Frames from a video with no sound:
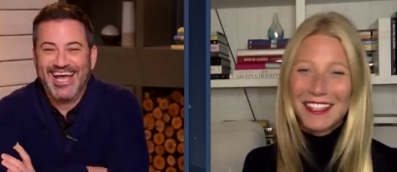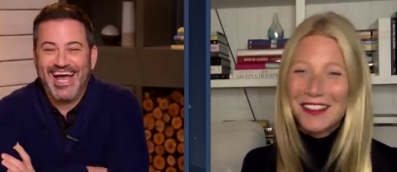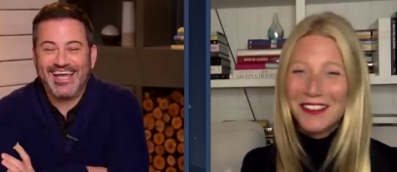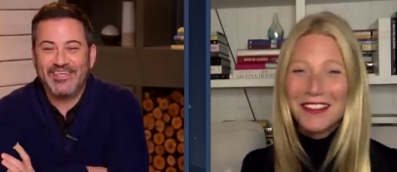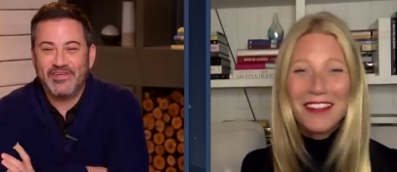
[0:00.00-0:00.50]

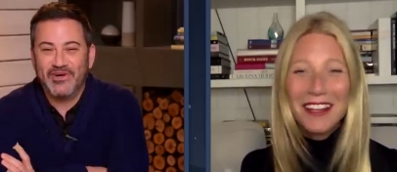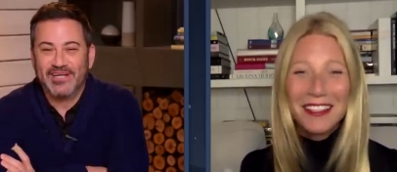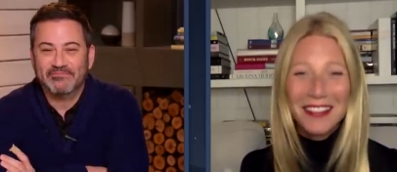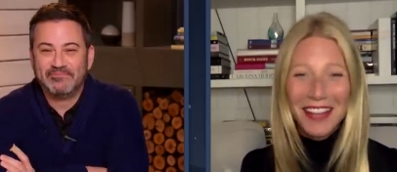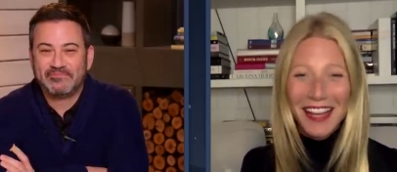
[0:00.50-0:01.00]
Speaker 1: How
Speaker 2: you
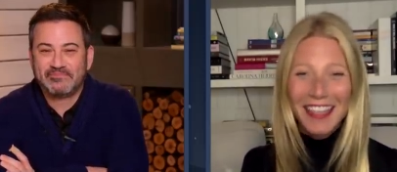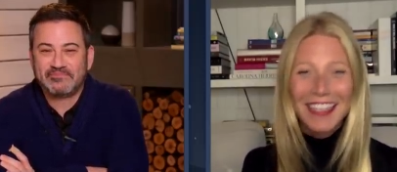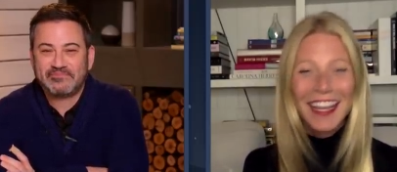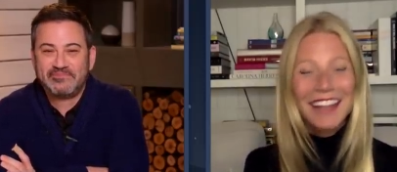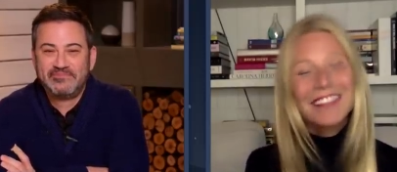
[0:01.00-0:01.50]
doing?
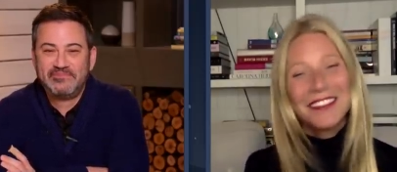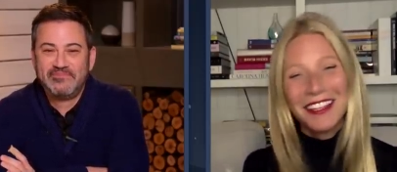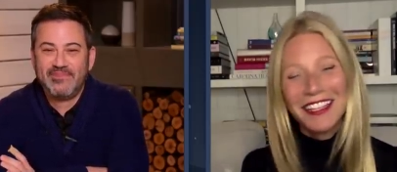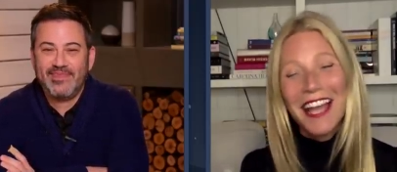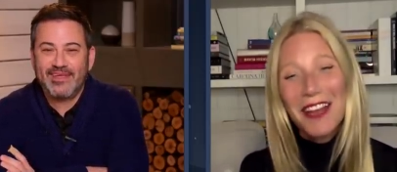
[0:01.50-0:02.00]
I'm
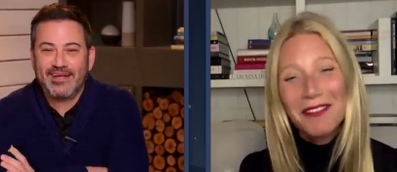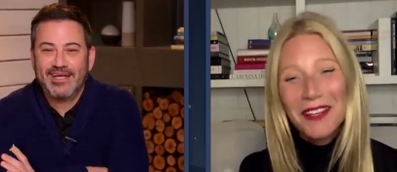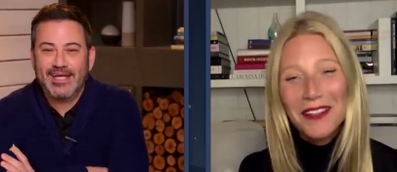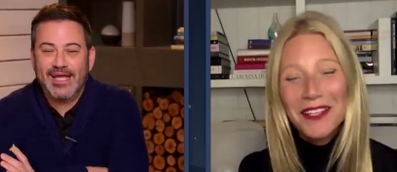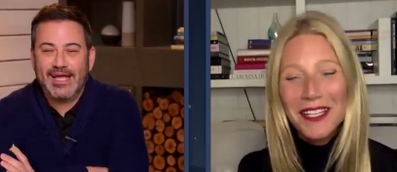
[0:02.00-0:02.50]
great. Happy
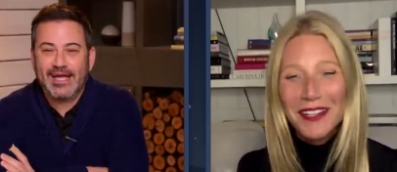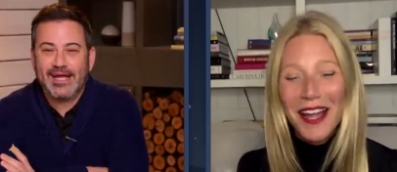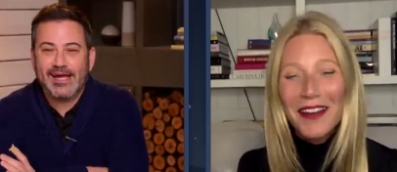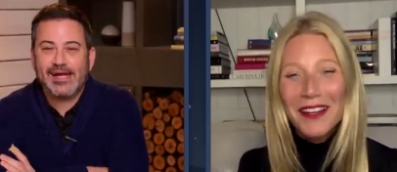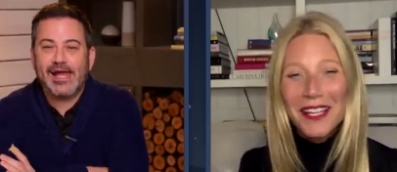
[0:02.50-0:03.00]
New Year.
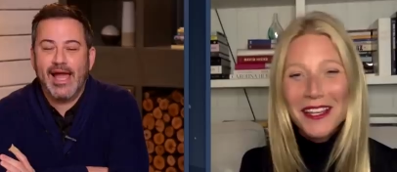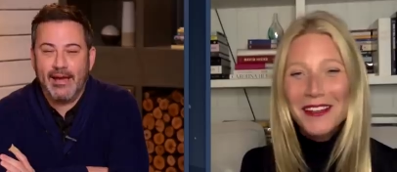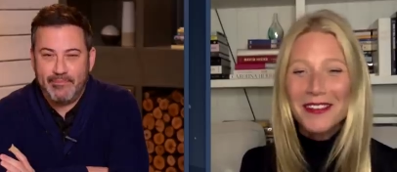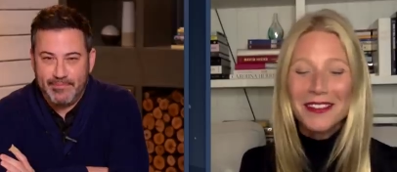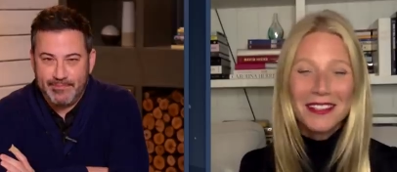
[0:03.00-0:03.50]
How are
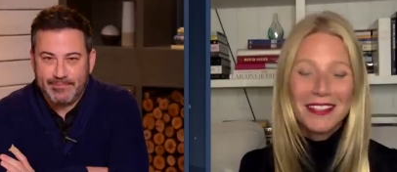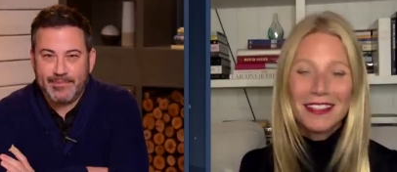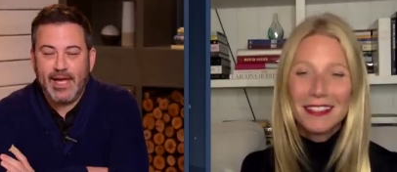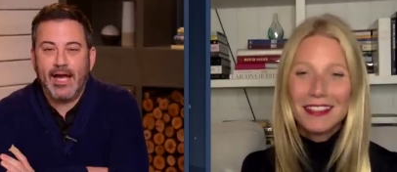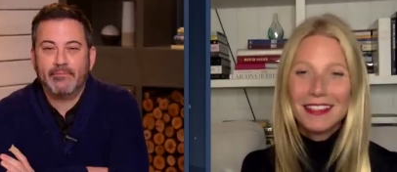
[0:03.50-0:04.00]
Speaker 1: you?
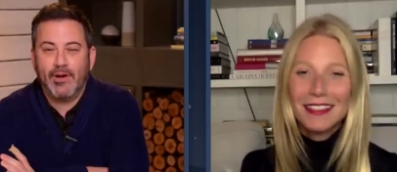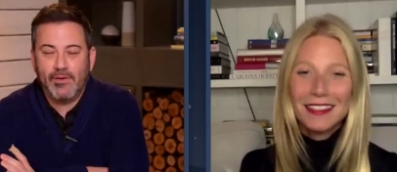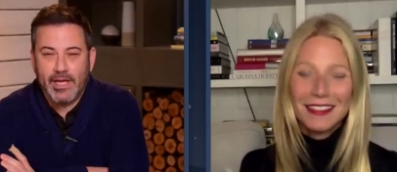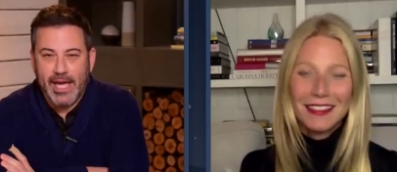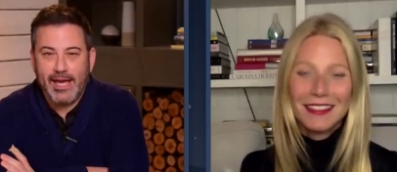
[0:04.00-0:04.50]
I'm
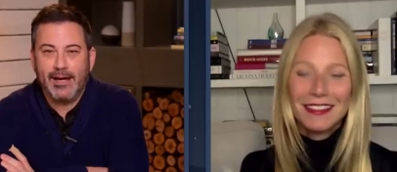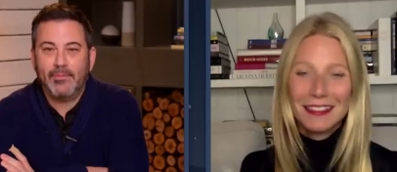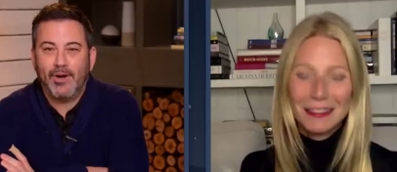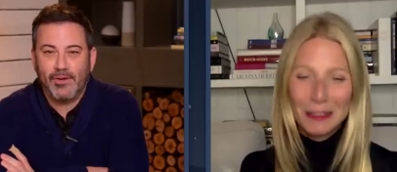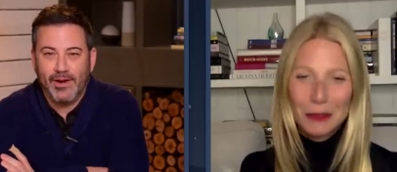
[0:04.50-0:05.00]
okay. I'm
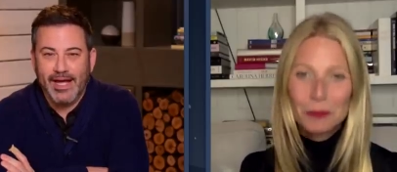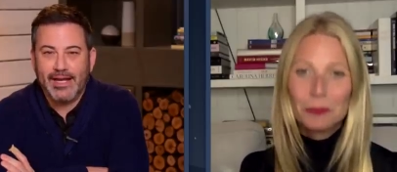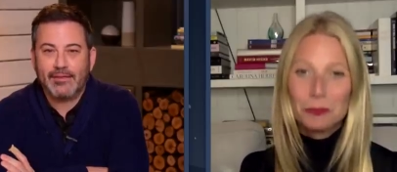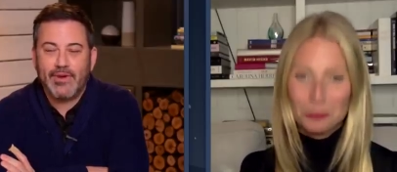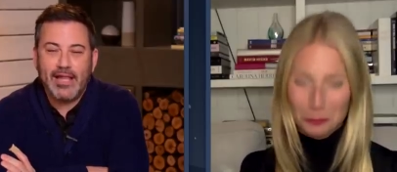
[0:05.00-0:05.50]
all right.
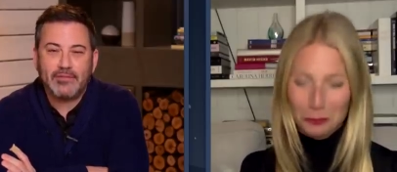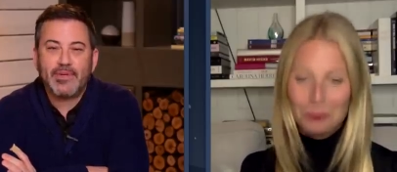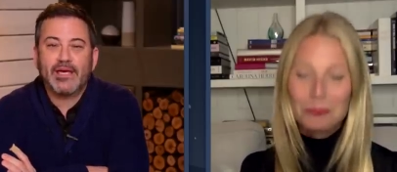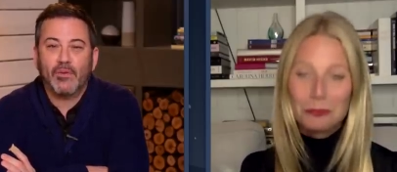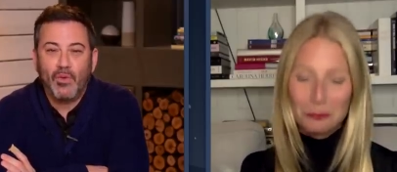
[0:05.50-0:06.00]
I'd rather
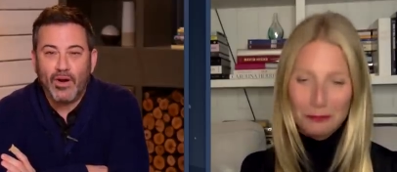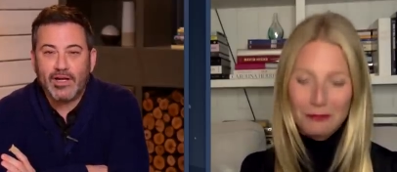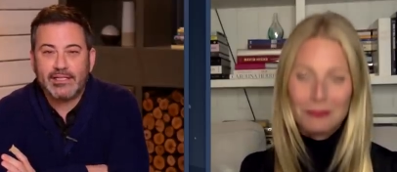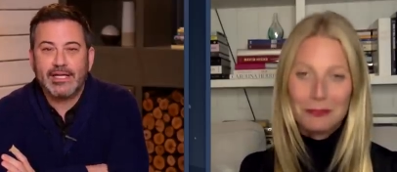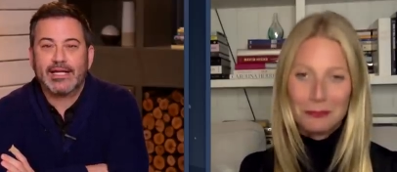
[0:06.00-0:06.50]
be at
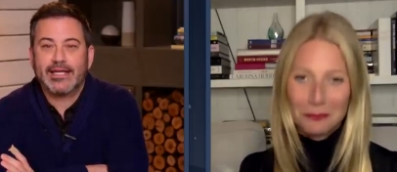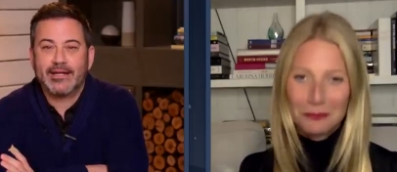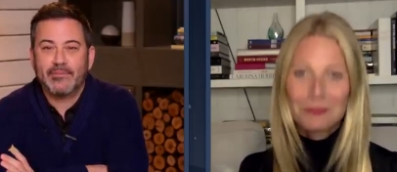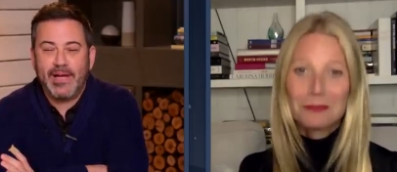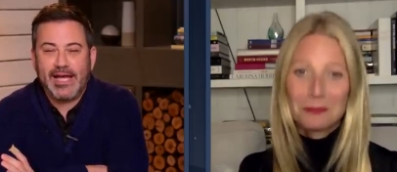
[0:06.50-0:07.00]
work than here,
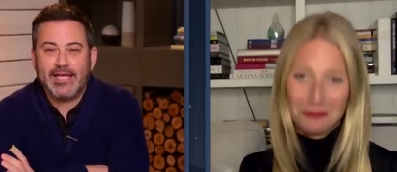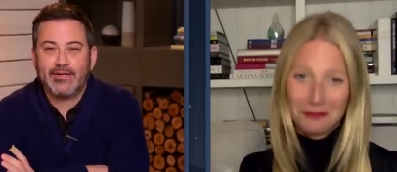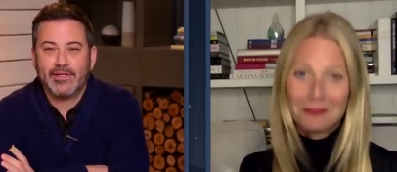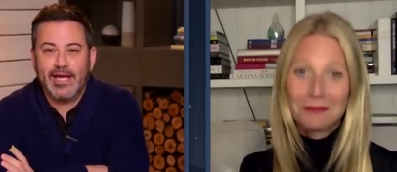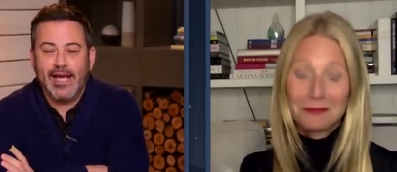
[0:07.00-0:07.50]
back here
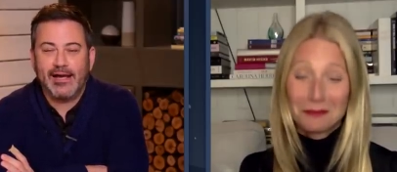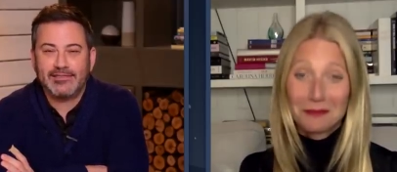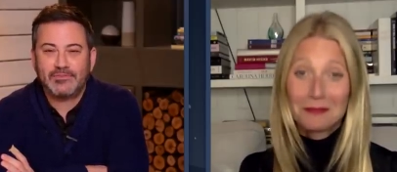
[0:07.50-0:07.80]
in the house,